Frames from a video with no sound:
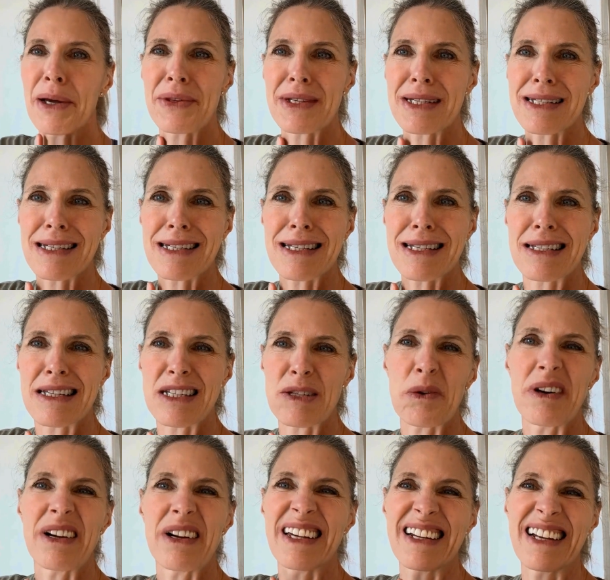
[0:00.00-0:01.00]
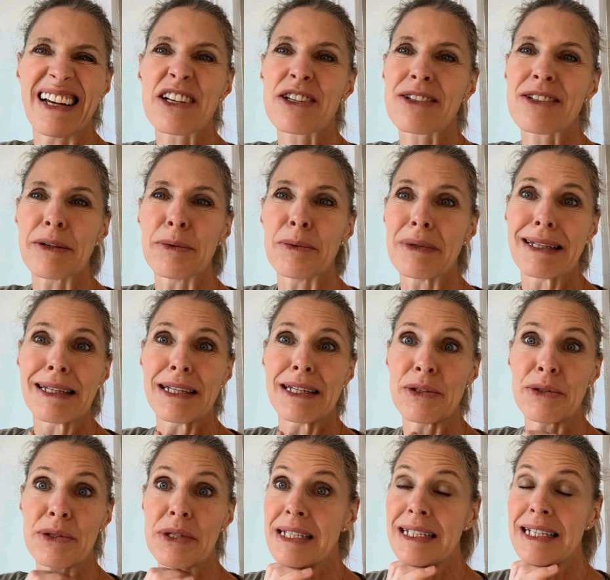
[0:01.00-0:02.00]
this is where I could actually really
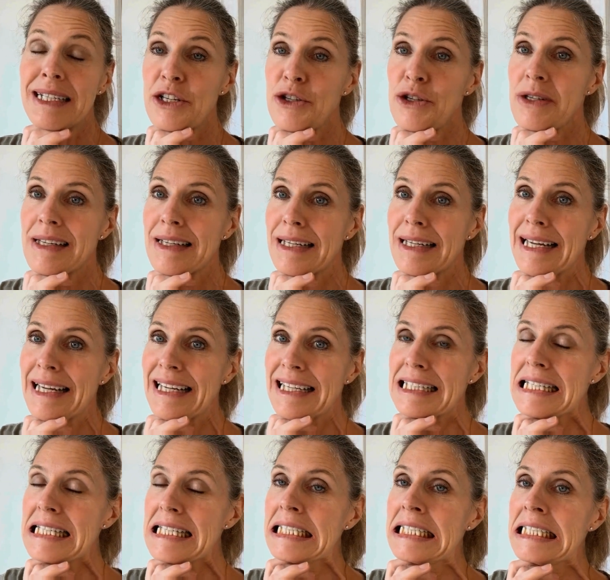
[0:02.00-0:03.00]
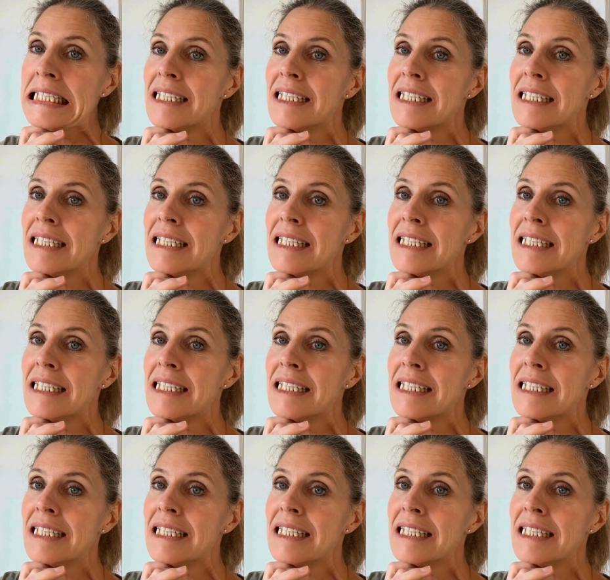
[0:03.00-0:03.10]
use an extra set of hands.